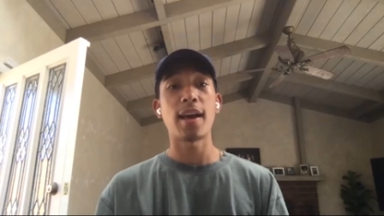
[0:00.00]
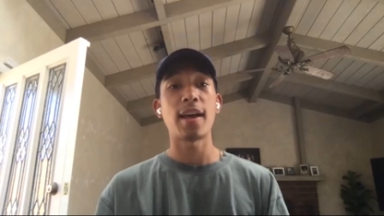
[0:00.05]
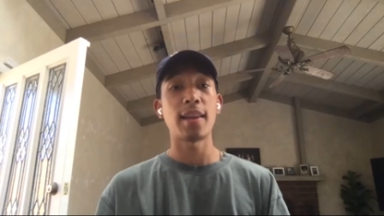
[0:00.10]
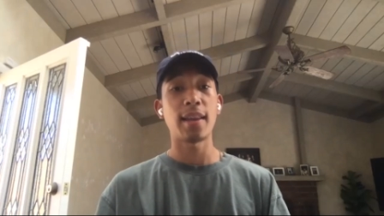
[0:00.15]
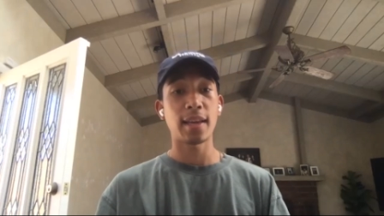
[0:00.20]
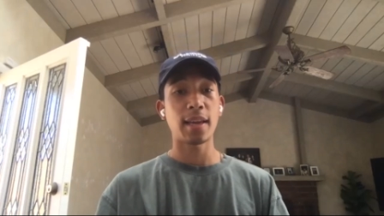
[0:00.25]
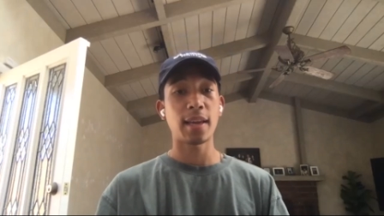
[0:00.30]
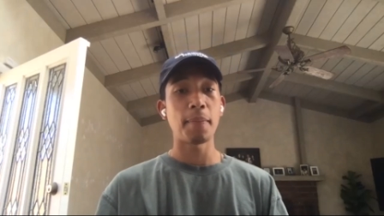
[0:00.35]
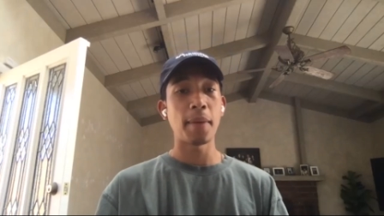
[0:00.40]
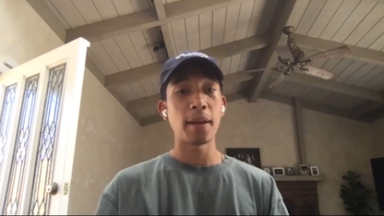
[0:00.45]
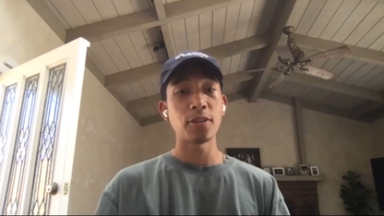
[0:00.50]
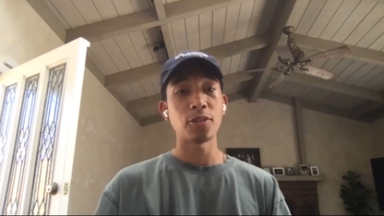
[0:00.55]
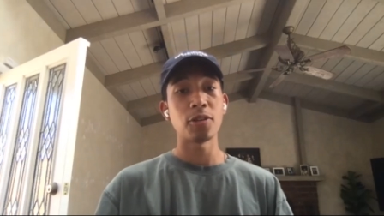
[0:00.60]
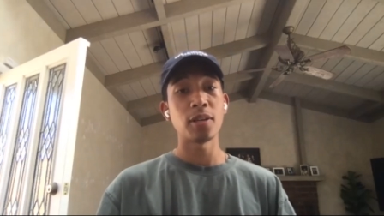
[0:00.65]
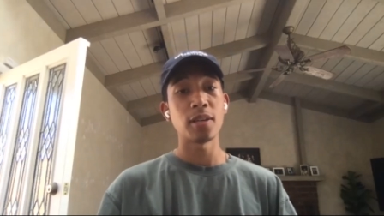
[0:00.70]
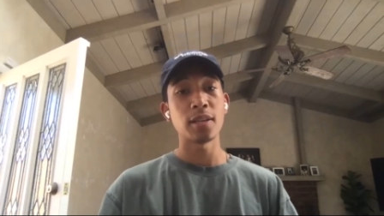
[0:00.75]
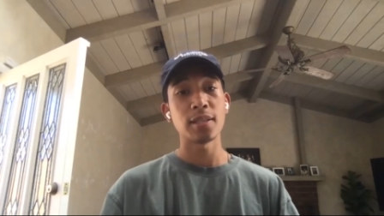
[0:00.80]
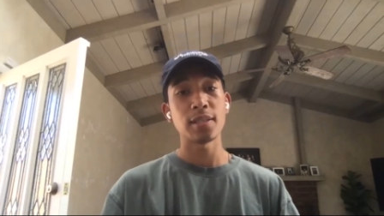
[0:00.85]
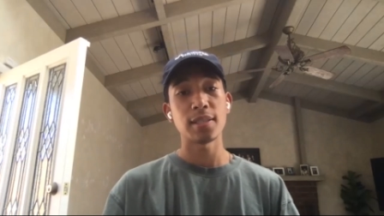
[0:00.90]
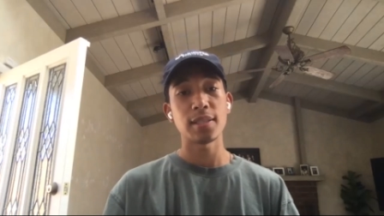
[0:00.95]
like I mentioned,
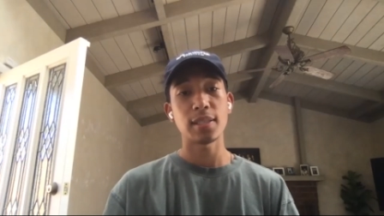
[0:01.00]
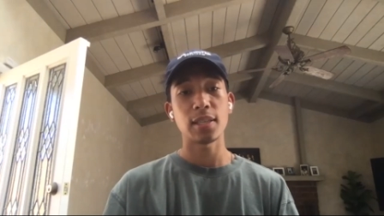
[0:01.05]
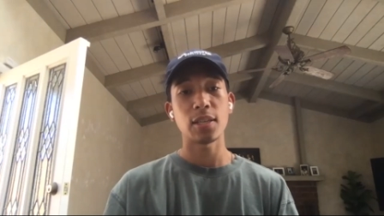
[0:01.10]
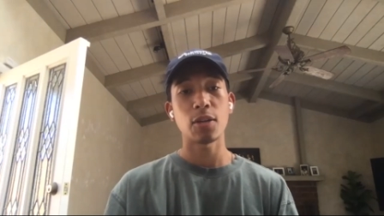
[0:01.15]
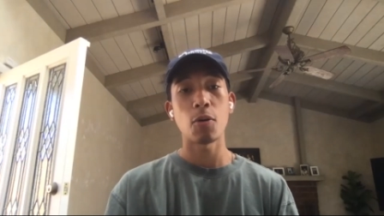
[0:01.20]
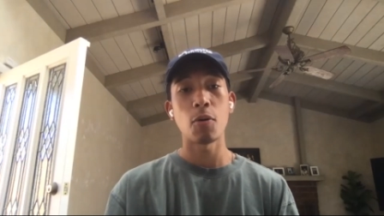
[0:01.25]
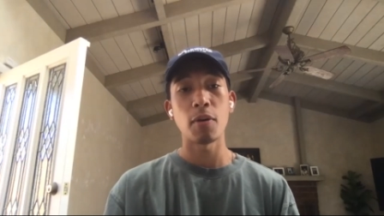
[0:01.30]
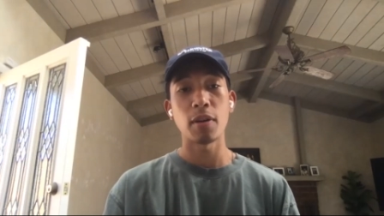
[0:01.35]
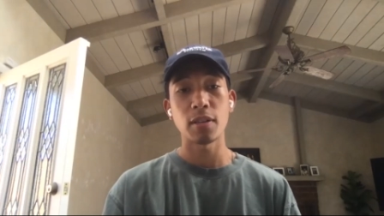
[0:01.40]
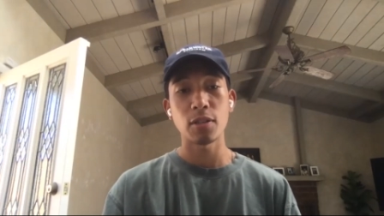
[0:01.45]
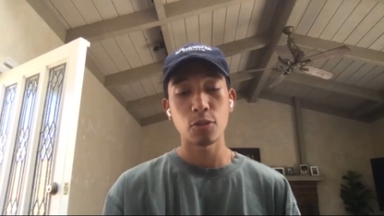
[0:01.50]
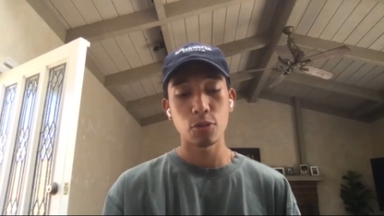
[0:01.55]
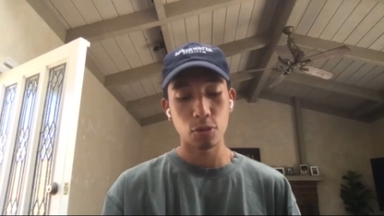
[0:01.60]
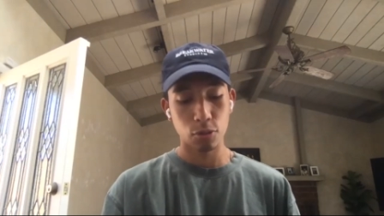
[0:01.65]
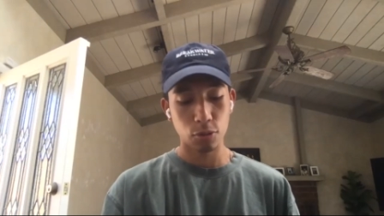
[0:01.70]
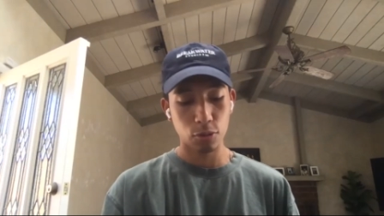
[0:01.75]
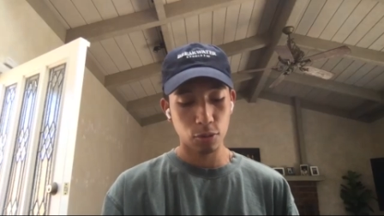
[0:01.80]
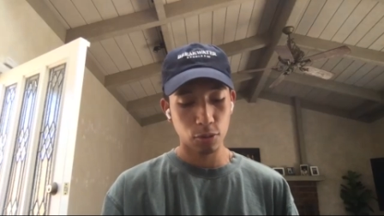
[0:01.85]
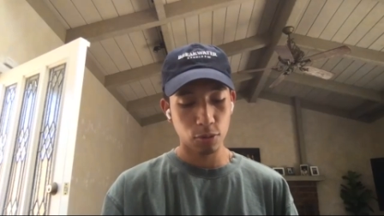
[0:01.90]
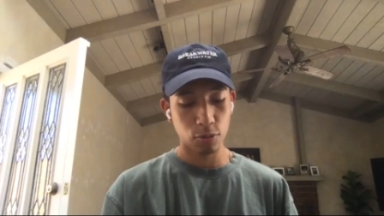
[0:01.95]
it's going
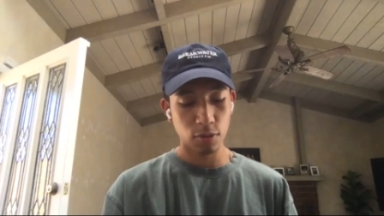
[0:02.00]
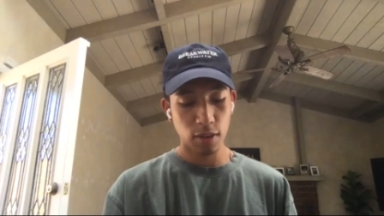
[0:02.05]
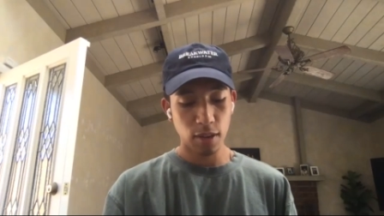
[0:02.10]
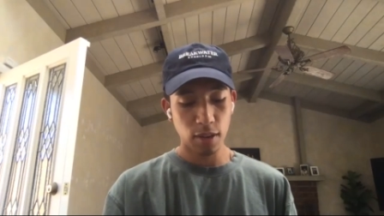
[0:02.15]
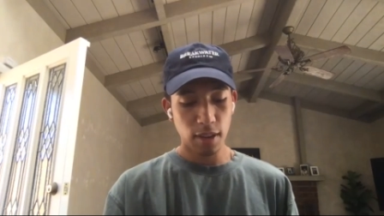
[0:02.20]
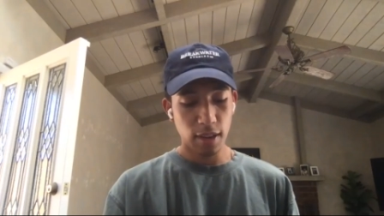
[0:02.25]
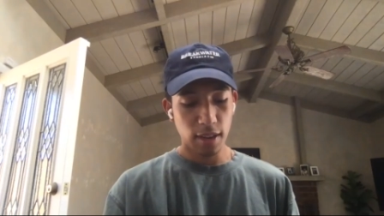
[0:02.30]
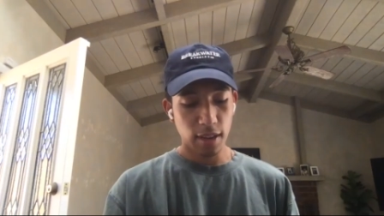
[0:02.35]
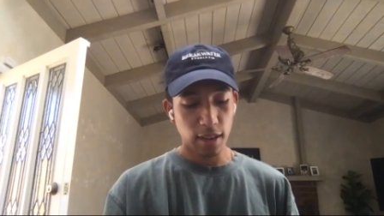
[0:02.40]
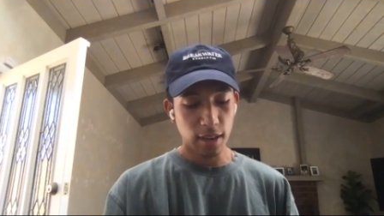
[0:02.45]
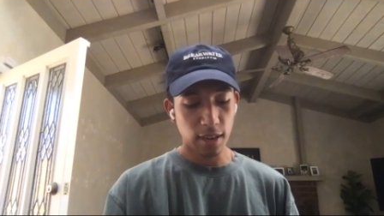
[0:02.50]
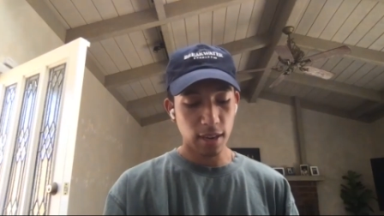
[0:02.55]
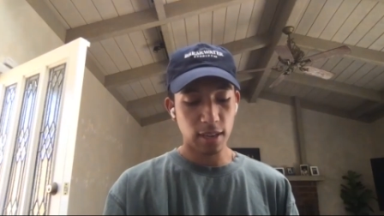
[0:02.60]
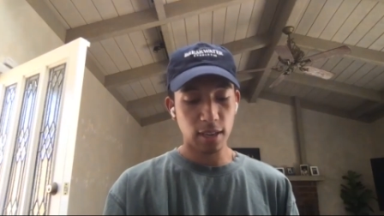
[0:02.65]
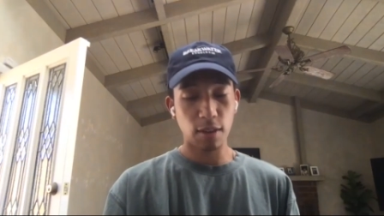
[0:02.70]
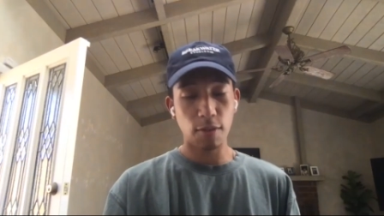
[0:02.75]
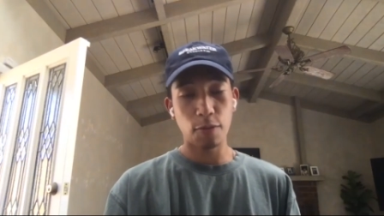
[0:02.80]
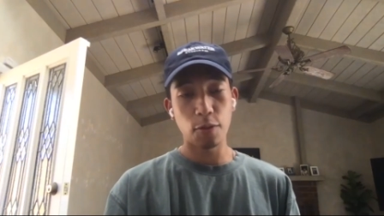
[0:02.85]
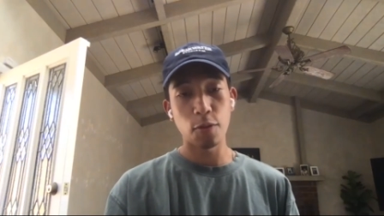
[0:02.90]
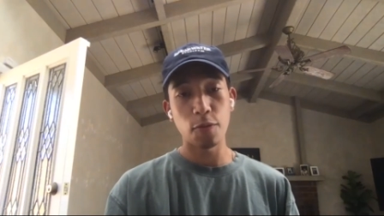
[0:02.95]
to
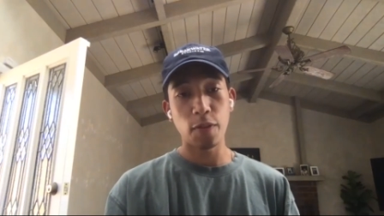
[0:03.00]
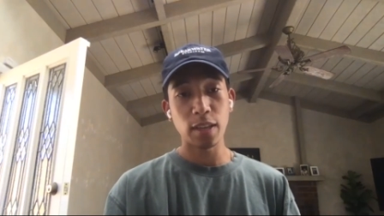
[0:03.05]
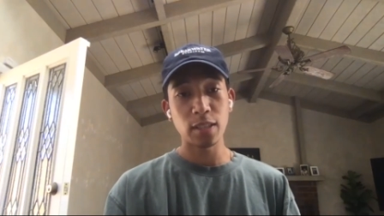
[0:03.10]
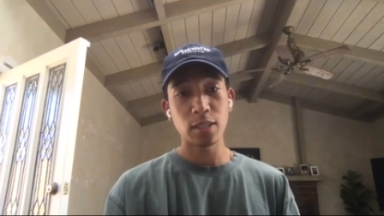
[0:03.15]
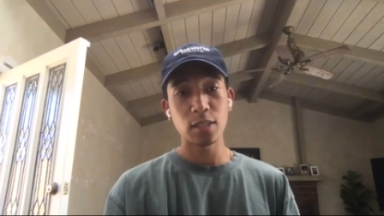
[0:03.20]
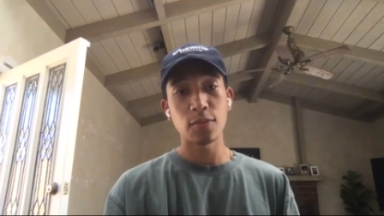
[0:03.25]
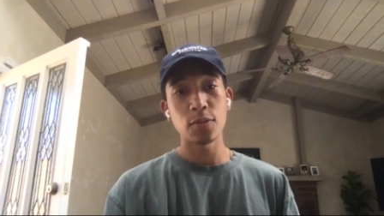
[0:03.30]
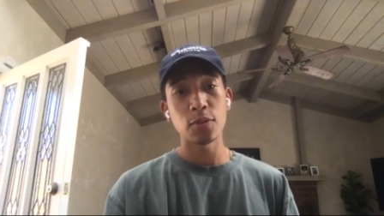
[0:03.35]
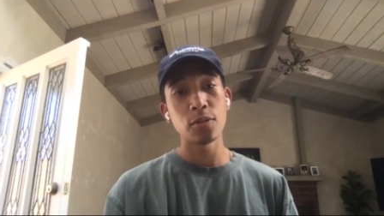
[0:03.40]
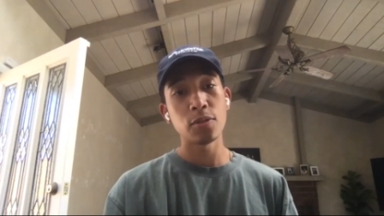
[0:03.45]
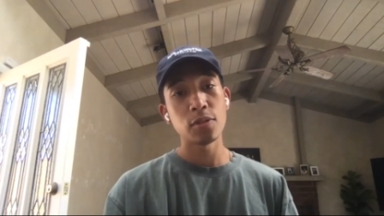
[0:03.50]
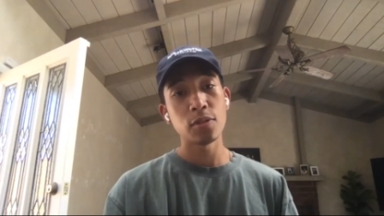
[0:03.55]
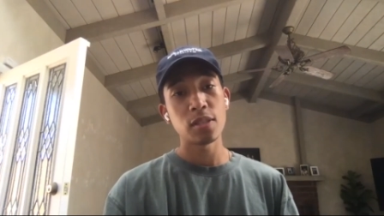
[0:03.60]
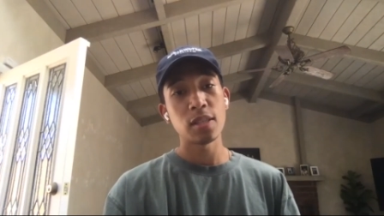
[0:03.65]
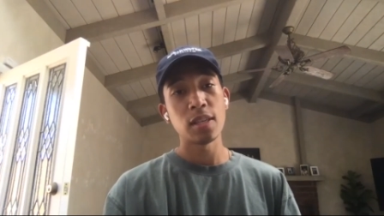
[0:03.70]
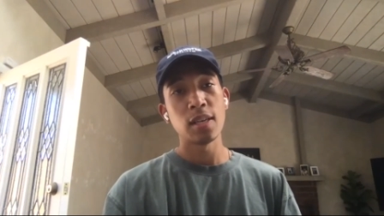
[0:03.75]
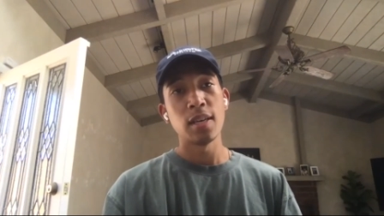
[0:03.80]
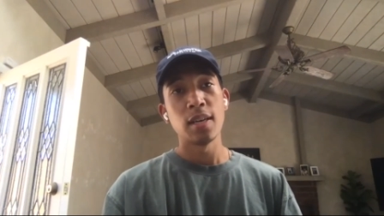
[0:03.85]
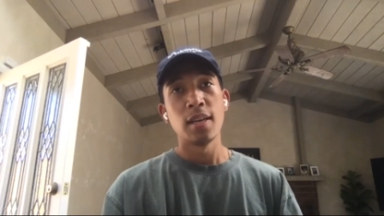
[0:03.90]
a few festivals,